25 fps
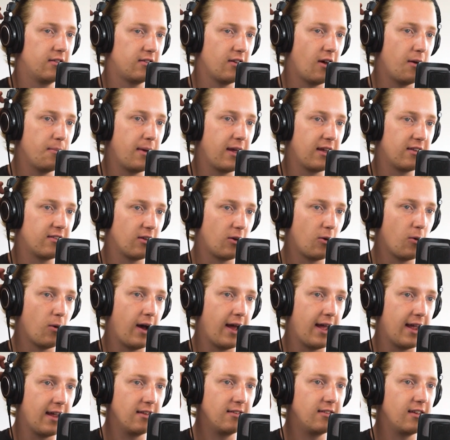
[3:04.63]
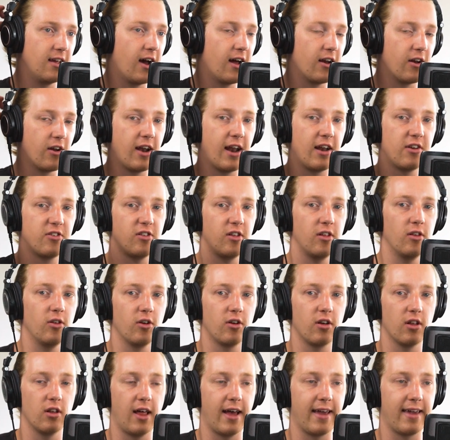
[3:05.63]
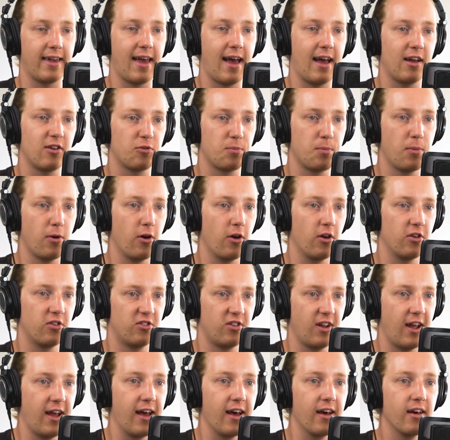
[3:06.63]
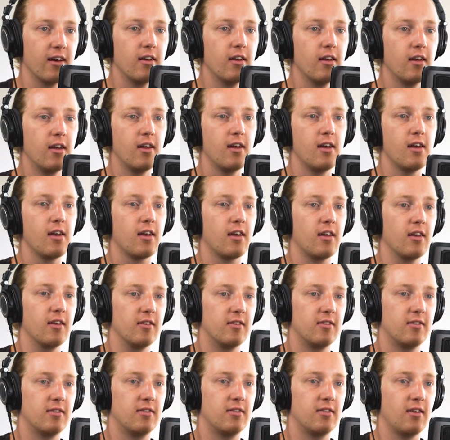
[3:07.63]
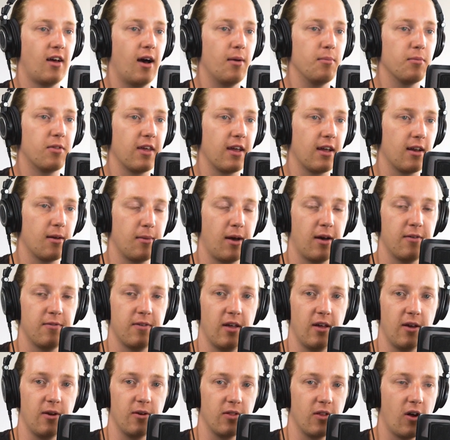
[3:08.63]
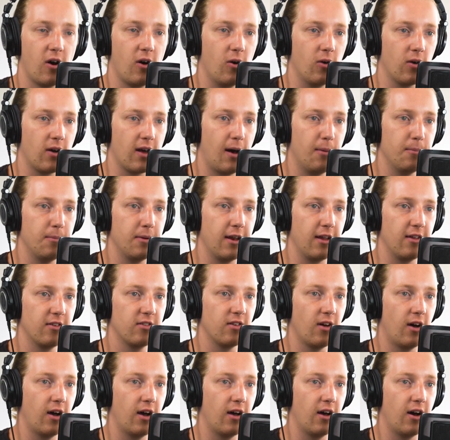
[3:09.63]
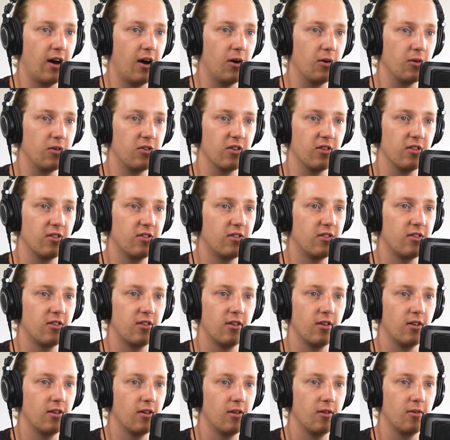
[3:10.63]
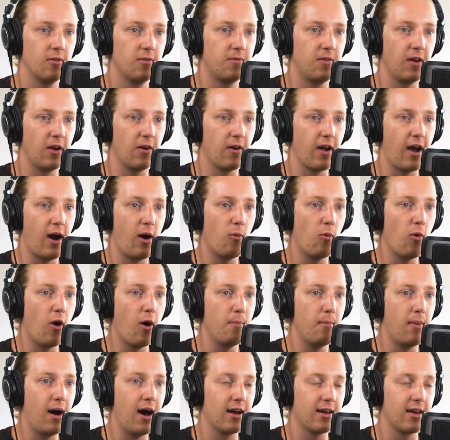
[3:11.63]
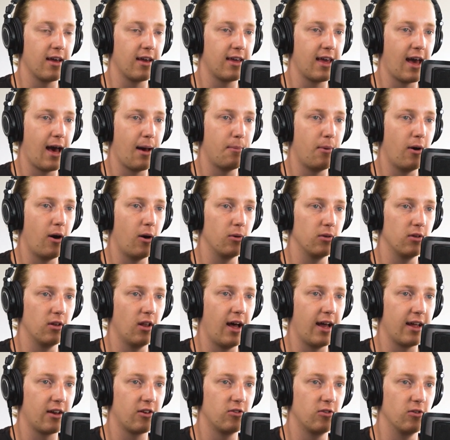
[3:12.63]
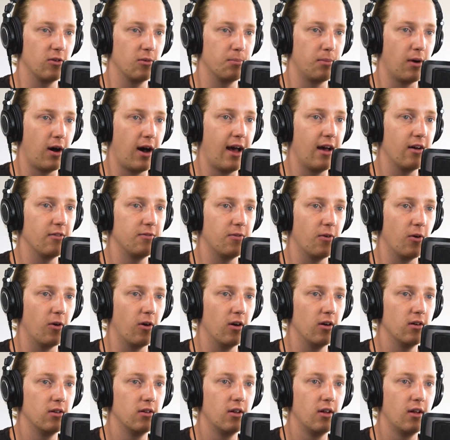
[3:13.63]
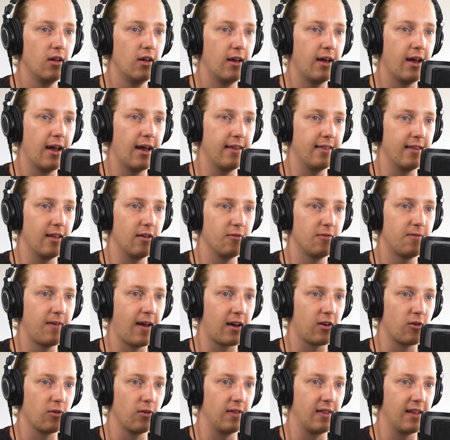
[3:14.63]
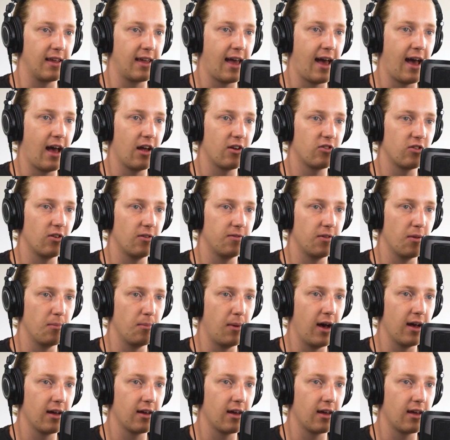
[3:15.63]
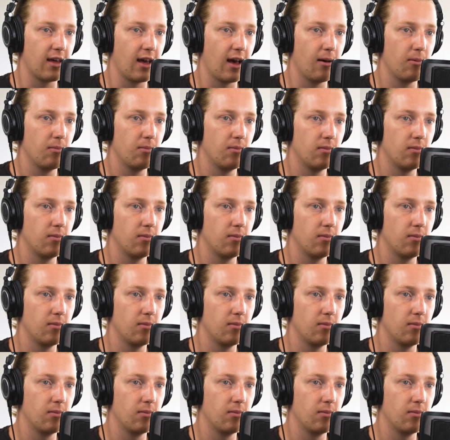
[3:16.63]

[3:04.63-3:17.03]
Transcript: So it makes it quite easy. I don't actually look at like cash per share, because I'm thinking about valuing the whole company. So I'll just figure out what market cap I would like to buy it for, and then factor in the cash off the market cap.